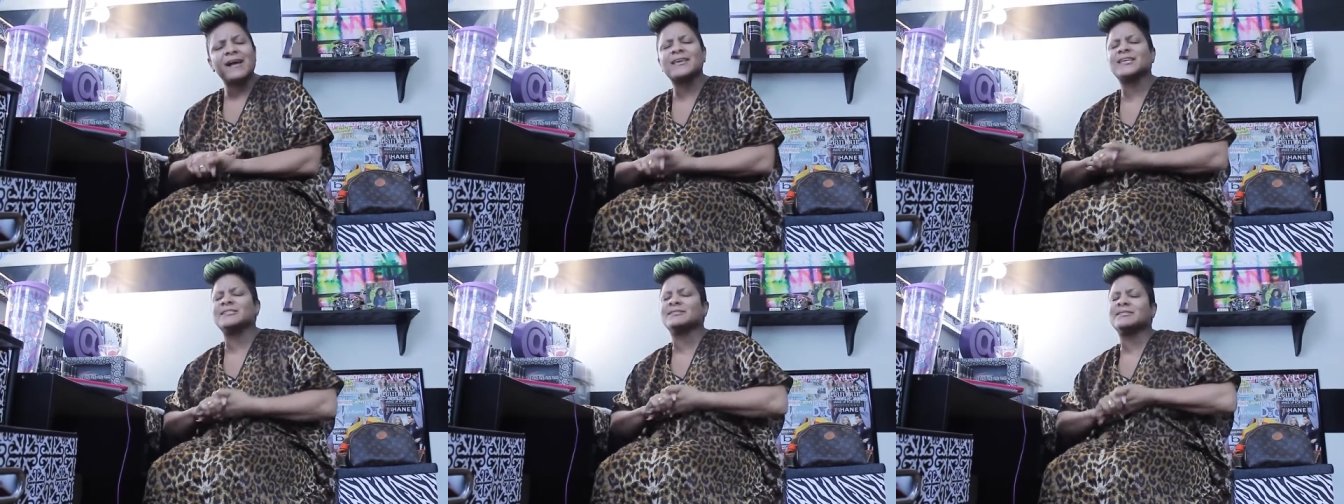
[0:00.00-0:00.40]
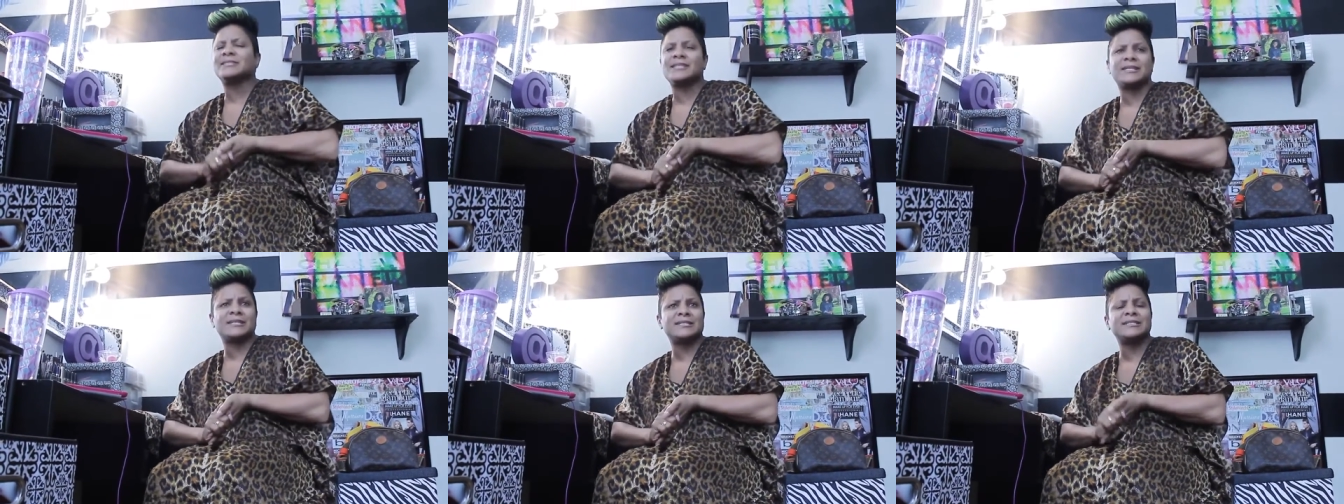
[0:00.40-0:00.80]
I give
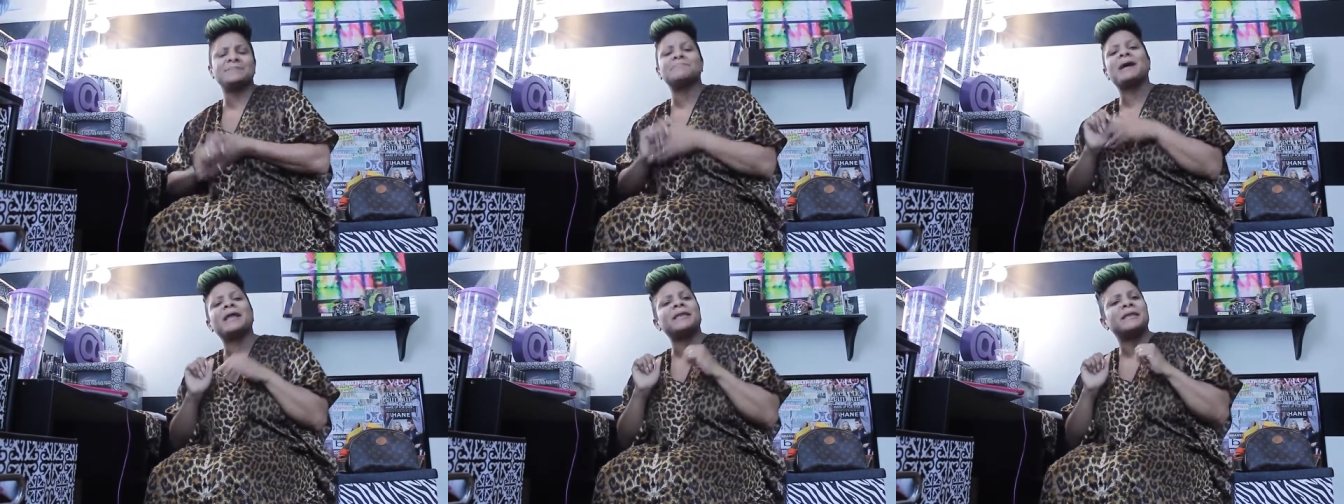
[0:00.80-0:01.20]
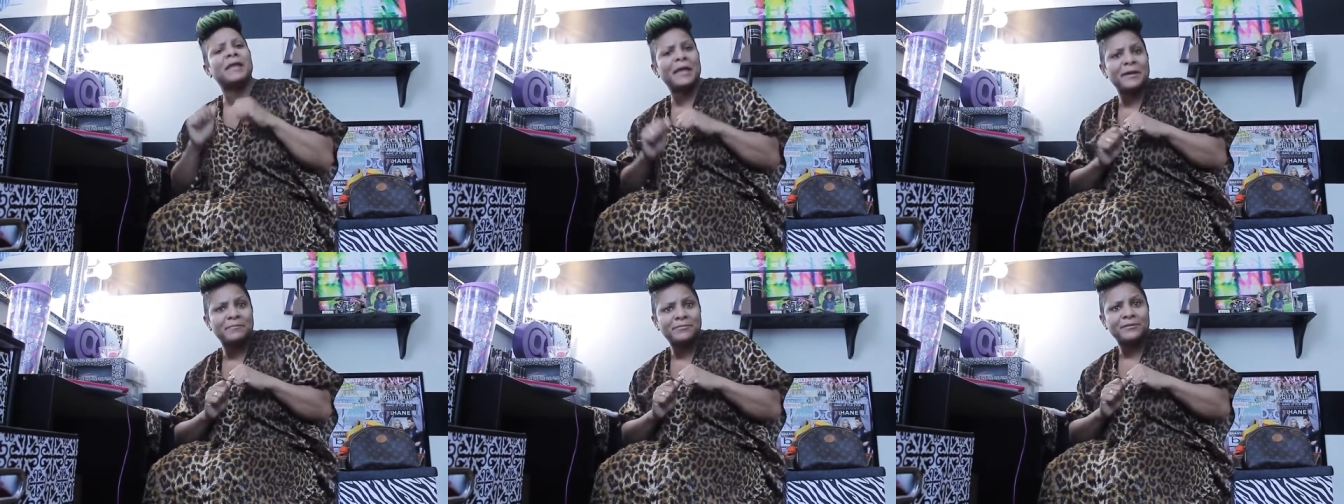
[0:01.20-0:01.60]
Sandy, my
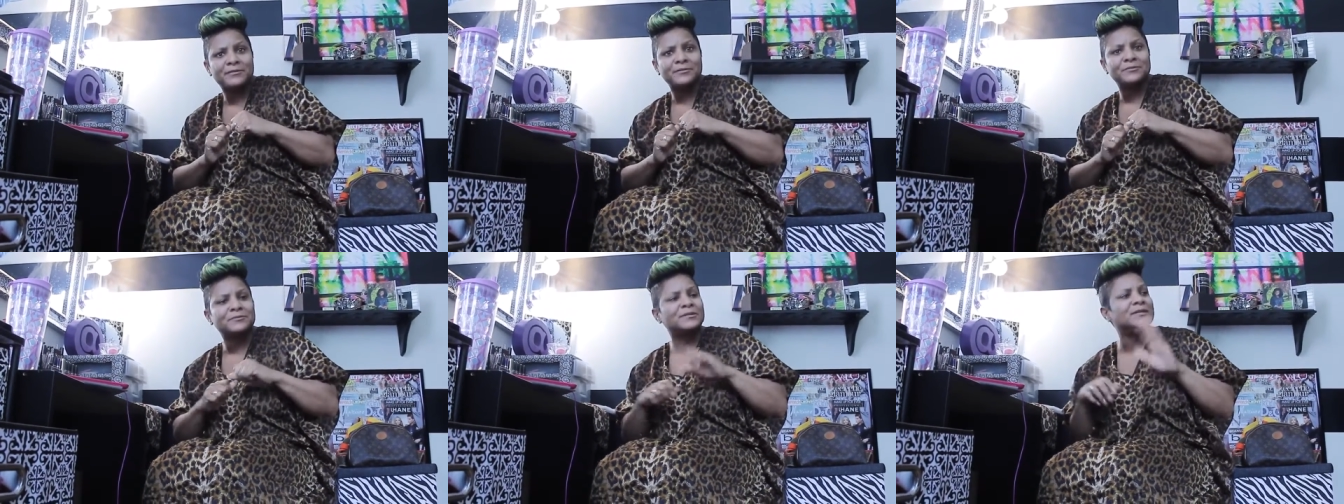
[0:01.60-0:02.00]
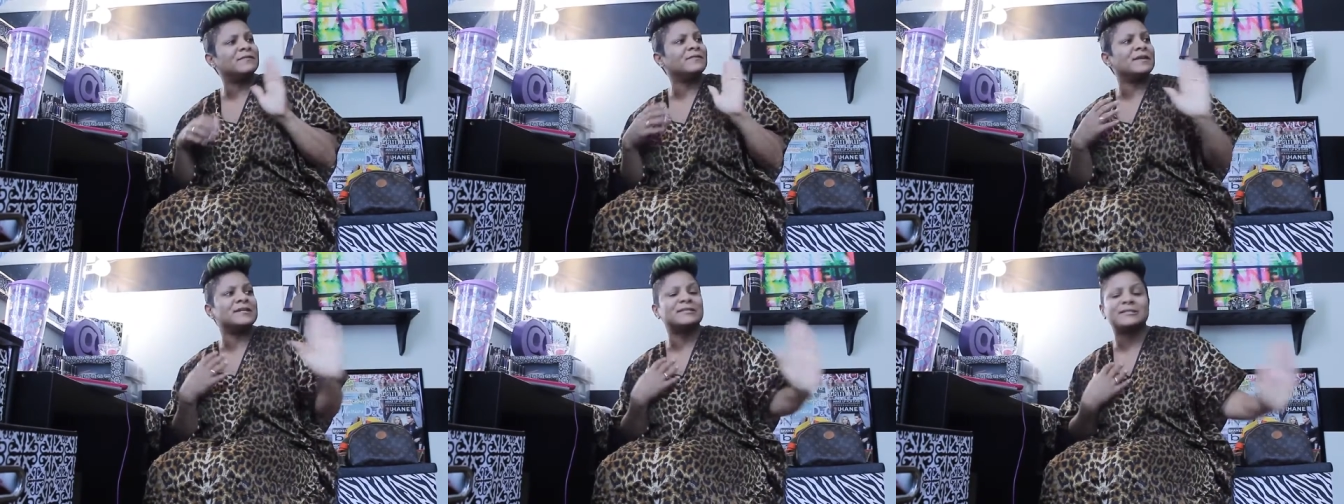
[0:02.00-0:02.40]
neighbor who
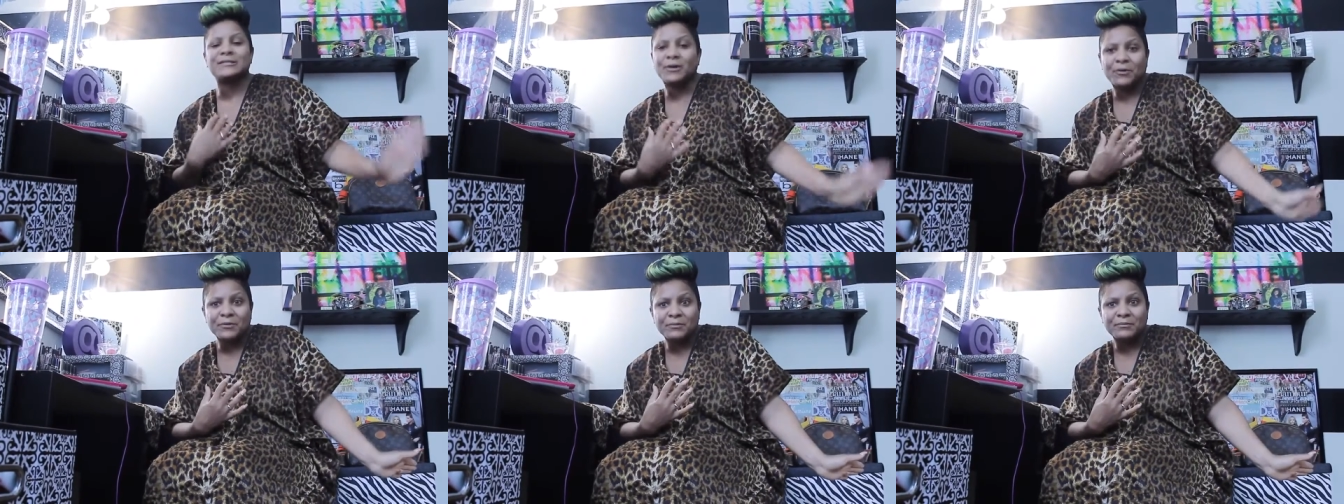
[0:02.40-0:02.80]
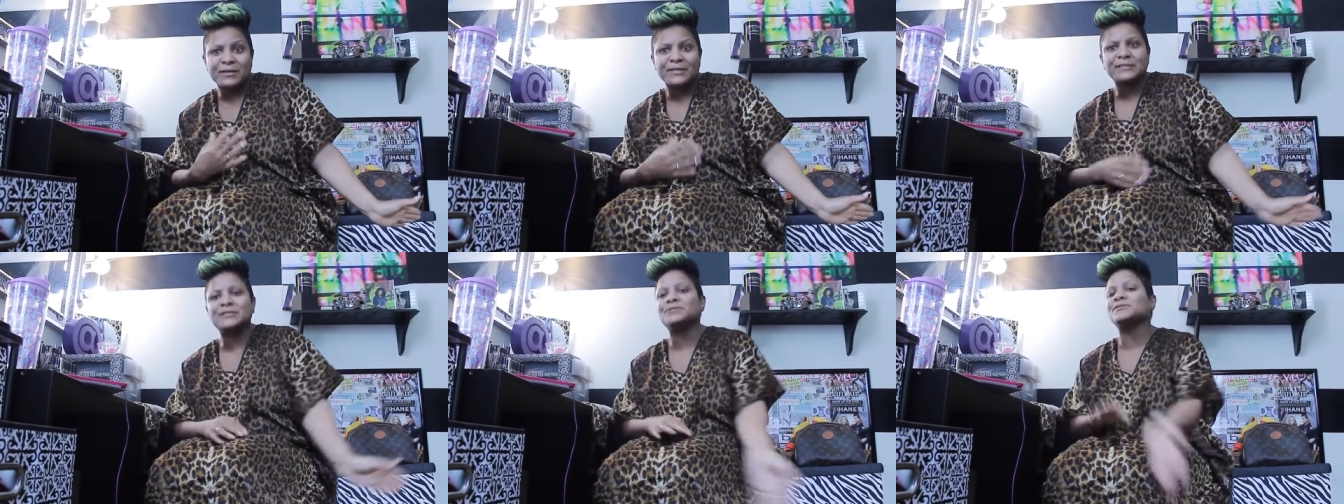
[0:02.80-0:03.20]
lived next door to
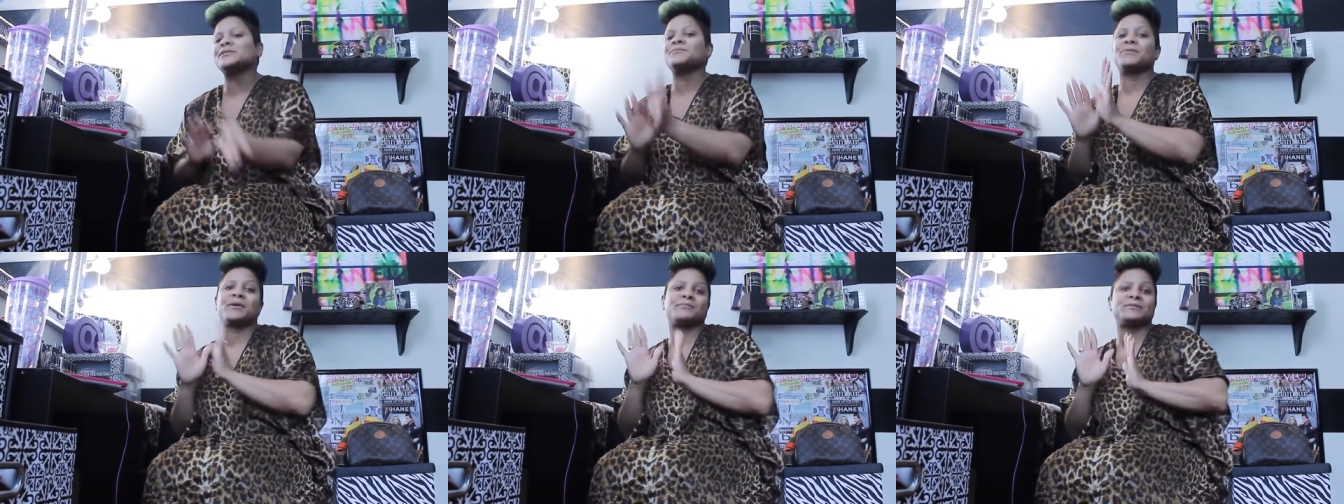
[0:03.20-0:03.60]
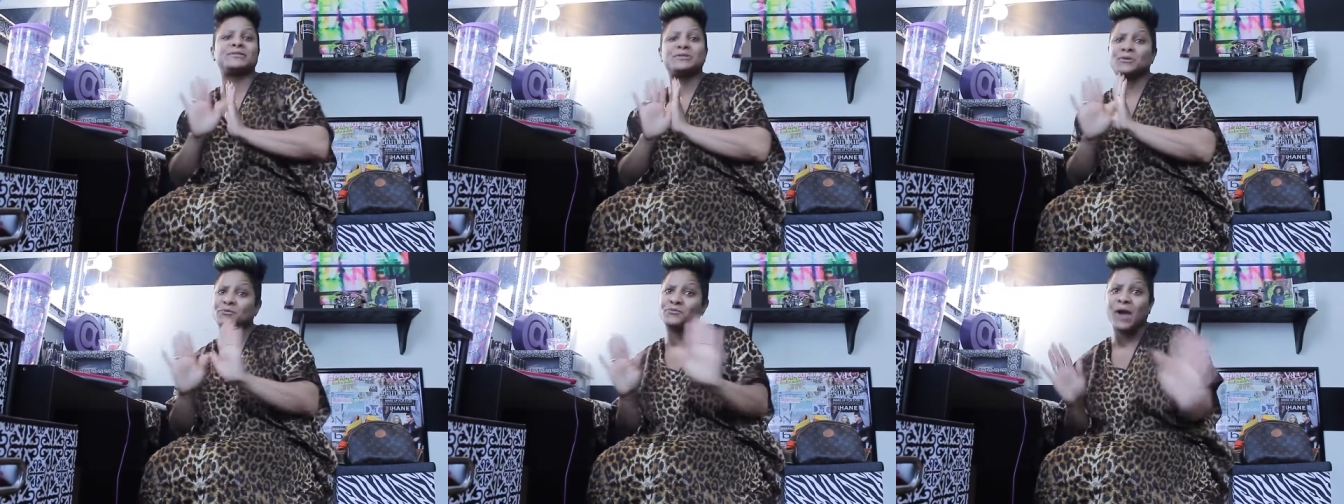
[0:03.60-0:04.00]
me. She used to
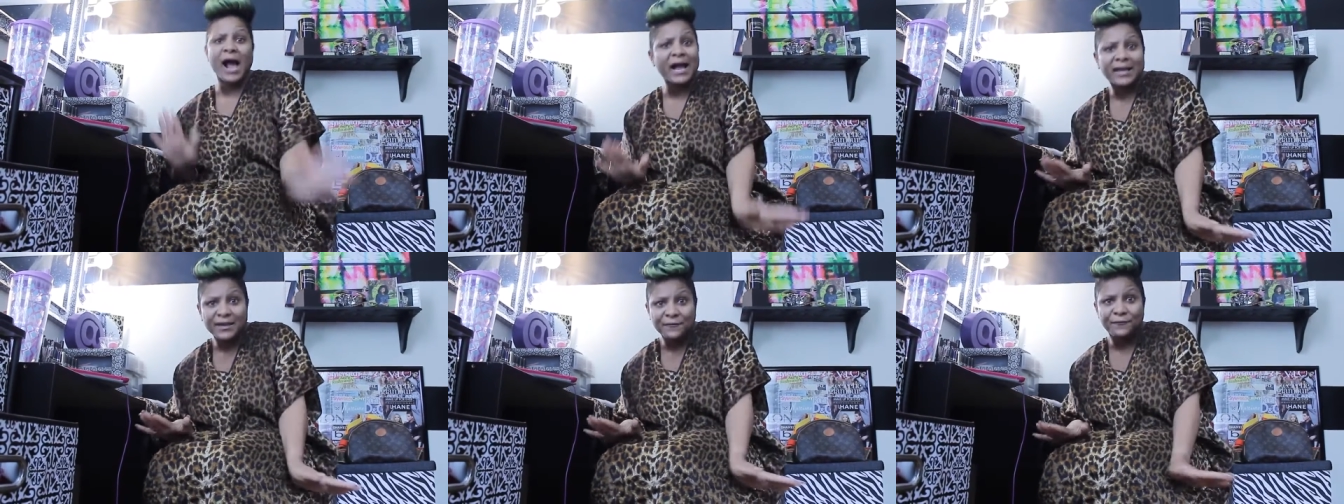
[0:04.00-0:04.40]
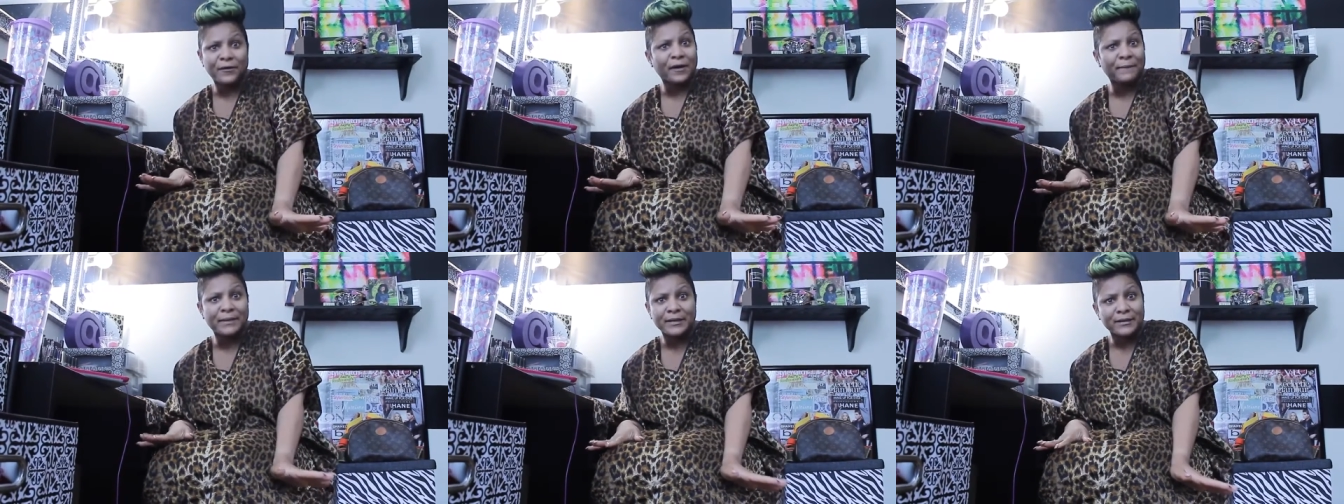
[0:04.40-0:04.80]
babysit Rocky
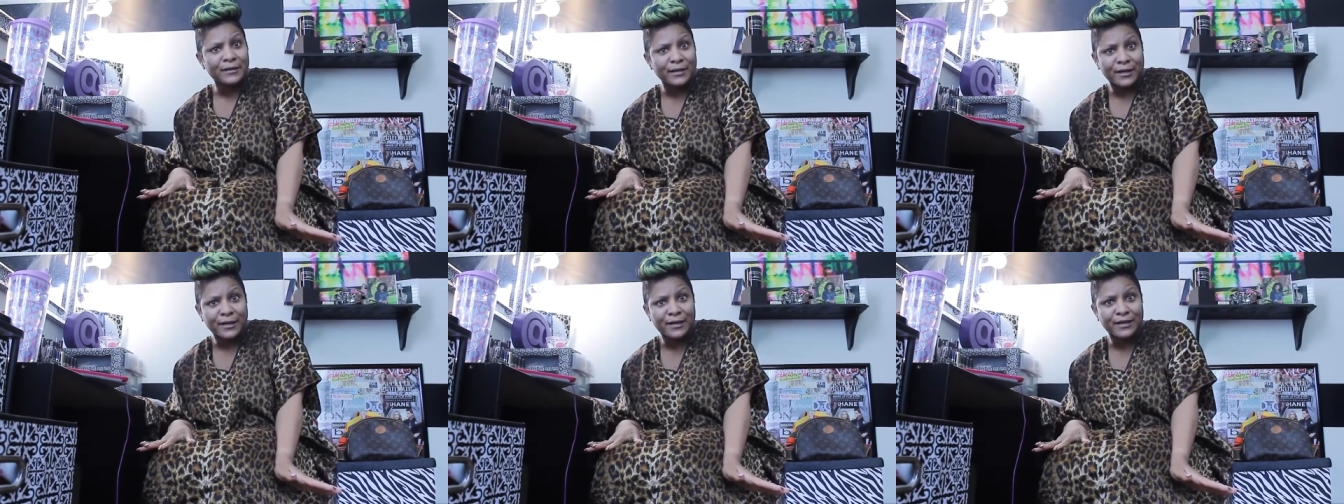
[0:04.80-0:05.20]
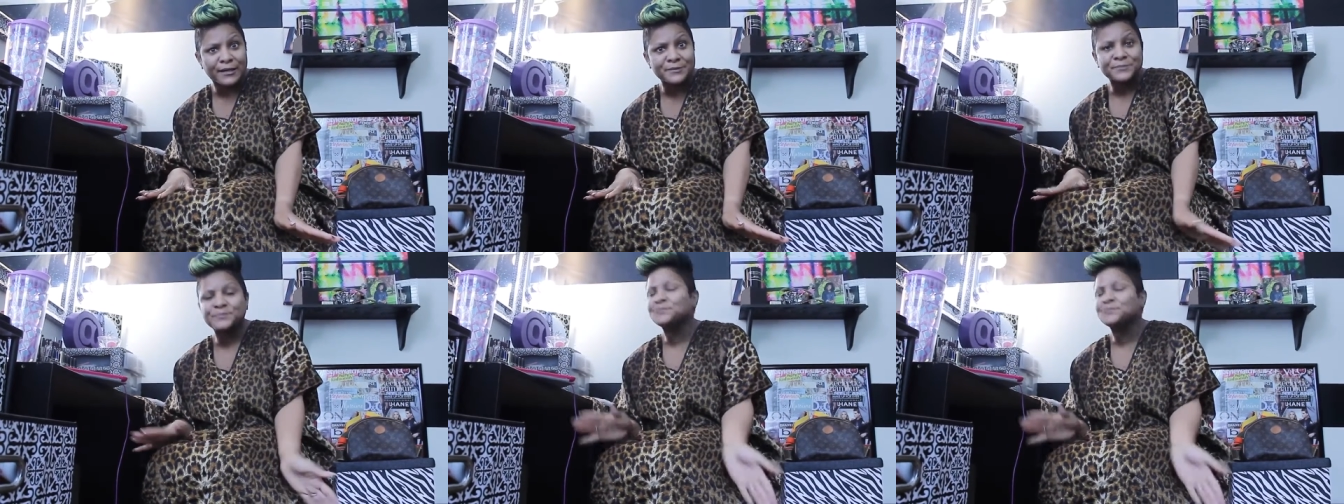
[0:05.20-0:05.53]
for me, honey.